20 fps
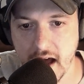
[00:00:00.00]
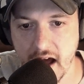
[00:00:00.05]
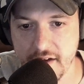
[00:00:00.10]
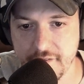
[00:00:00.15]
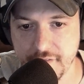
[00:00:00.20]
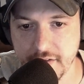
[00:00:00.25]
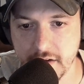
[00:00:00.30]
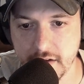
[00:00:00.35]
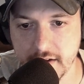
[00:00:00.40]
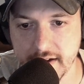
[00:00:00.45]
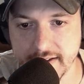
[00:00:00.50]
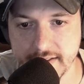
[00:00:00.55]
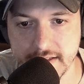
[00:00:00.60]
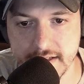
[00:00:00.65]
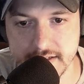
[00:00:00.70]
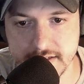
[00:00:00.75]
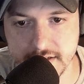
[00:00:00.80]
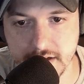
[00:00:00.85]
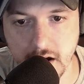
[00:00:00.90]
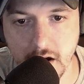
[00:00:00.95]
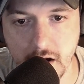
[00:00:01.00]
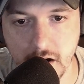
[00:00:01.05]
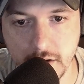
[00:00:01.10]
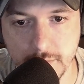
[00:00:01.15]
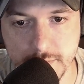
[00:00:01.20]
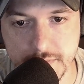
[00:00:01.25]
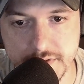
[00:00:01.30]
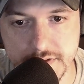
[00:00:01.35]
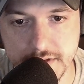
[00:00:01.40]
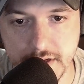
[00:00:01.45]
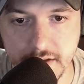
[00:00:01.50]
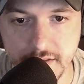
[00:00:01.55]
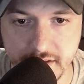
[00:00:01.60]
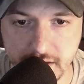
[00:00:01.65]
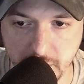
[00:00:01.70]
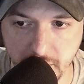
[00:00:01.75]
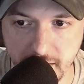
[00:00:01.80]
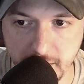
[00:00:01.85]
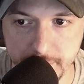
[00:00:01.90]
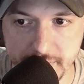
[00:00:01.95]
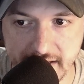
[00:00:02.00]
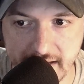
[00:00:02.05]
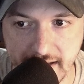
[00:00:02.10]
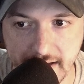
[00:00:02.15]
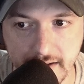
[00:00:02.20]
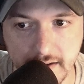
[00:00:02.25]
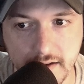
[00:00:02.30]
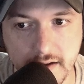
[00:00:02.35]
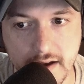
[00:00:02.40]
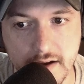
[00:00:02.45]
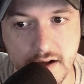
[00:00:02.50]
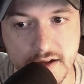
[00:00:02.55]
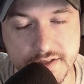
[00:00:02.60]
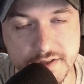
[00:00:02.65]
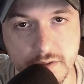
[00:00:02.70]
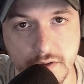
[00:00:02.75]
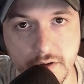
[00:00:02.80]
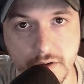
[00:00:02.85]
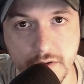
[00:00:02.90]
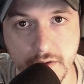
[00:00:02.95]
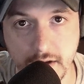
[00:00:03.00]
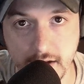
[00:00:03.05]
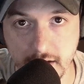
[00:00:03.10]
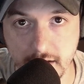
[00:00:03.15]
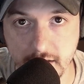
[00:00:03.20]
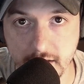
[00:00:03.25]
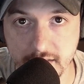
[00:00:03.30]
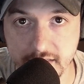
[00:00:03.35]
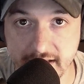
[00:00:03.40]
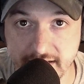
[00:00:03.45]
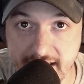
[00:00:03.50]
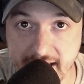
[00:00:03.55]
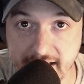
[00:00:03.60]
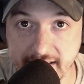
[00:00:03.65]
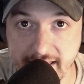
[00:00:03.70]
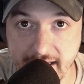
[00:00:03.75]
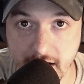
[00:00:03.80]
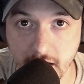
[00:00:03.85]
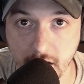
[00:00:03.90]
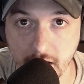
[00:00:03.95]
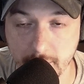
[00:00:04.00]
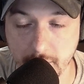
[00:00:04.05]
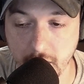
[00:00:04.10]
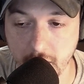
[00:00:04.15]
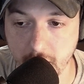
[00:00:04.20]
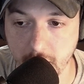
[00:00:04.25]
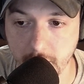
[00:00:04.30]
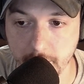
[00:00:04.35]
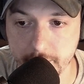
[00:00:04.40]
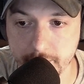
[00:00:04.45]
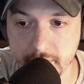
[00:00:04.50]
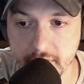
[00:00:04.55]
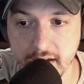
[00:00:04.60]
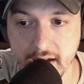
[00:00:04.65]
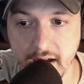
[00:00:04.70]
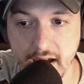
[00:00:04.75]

I feel like this harms their well-being, and also they take that harm home,